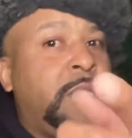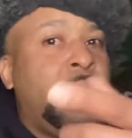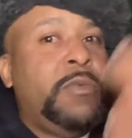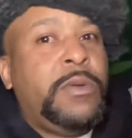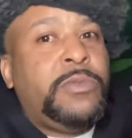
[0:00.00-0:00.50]

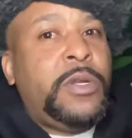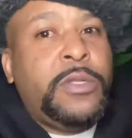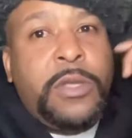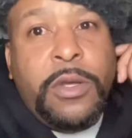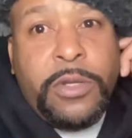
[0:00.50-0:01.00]
ain't what I'm trying
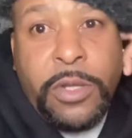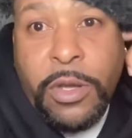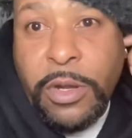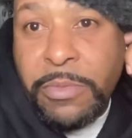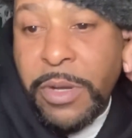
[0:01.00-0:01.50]
to talk to
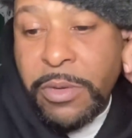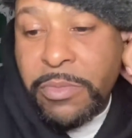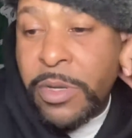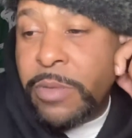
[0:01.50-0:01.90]
y'all about, bro.